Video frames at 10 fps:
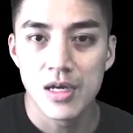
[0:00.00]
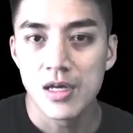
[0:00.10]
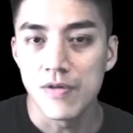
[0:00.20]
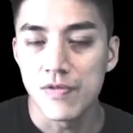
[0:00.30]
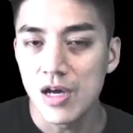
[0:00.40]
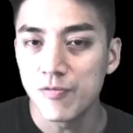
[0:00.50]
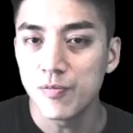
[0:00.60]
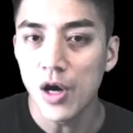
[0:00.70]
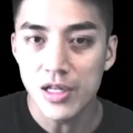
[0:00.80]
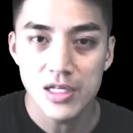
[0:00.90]
If you have
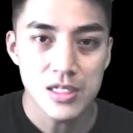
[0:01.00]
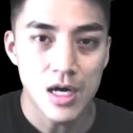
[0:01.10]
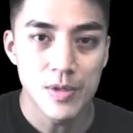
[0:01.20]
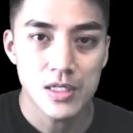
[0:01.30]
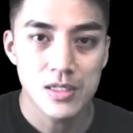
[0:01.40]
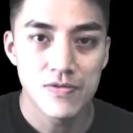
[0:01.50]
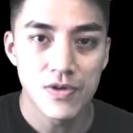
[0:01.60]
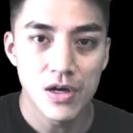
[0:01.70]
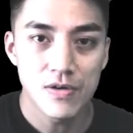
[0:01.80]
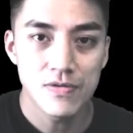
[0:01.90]
polyatomics
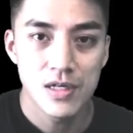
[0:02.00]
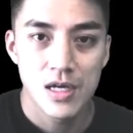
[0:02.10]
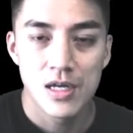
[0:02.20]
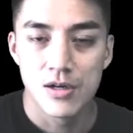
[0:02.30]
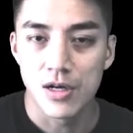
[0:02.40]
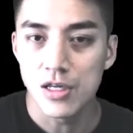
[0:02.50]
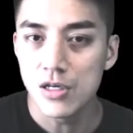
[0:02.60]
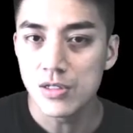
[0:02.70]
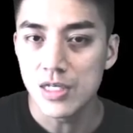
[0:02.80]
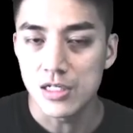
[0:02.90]
involved, you're going to
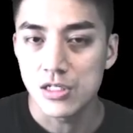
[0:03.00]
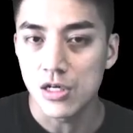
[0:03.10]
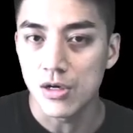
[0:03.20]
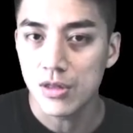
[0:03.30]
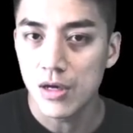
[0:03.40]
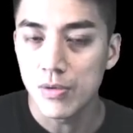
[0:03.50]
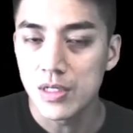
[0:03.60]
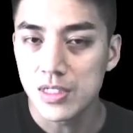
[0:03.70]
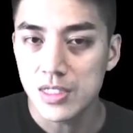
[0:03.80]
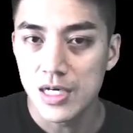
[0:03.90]
use that chart that we
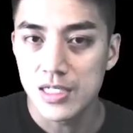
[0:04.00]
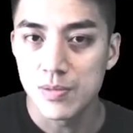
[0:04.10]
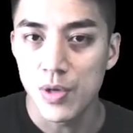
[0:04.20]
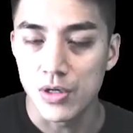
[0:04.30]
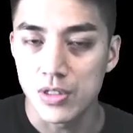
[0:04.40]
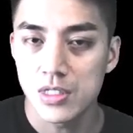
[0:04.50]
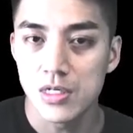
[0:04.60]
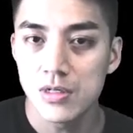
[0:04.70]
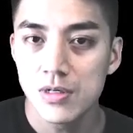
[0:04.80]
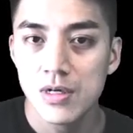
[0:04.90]
discussed in part 2,